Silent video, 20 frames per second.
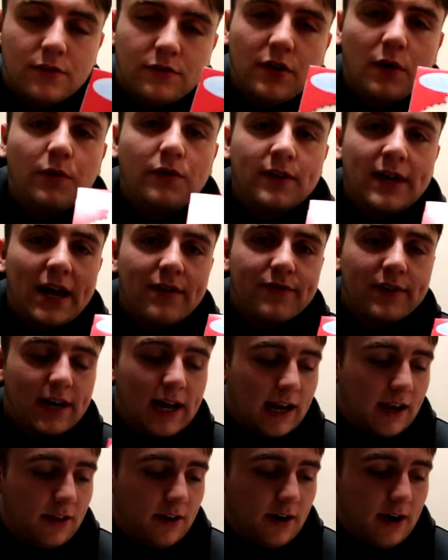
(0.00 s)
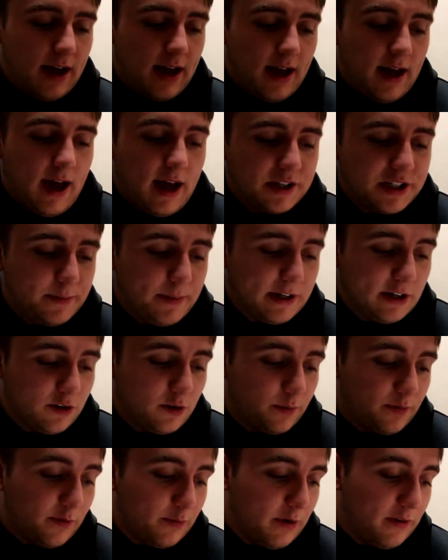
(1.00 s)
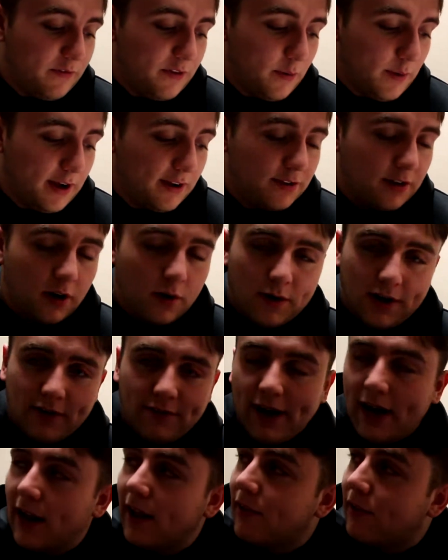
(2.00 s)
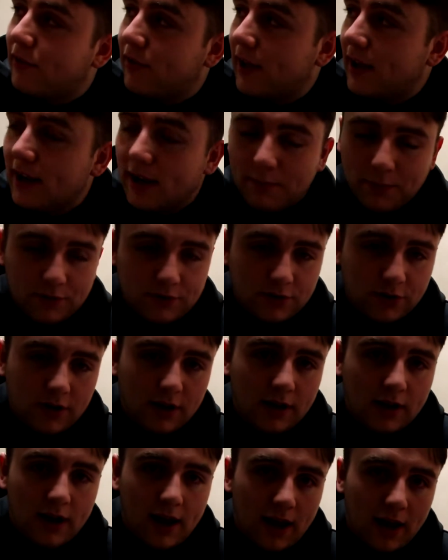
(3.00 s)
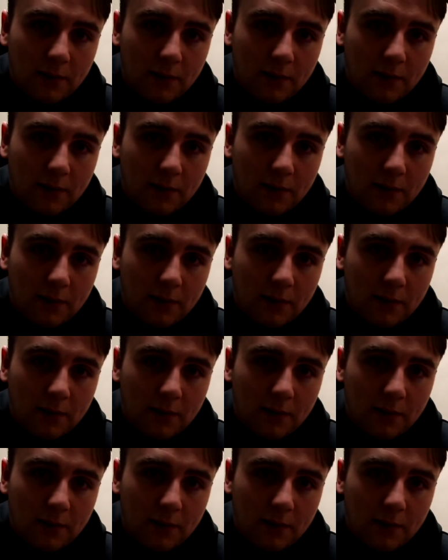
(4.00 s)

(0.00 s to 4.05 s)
So it's an advent calendar. Ashley picked this up for me a few weeks ago, and I've had it sitting in beside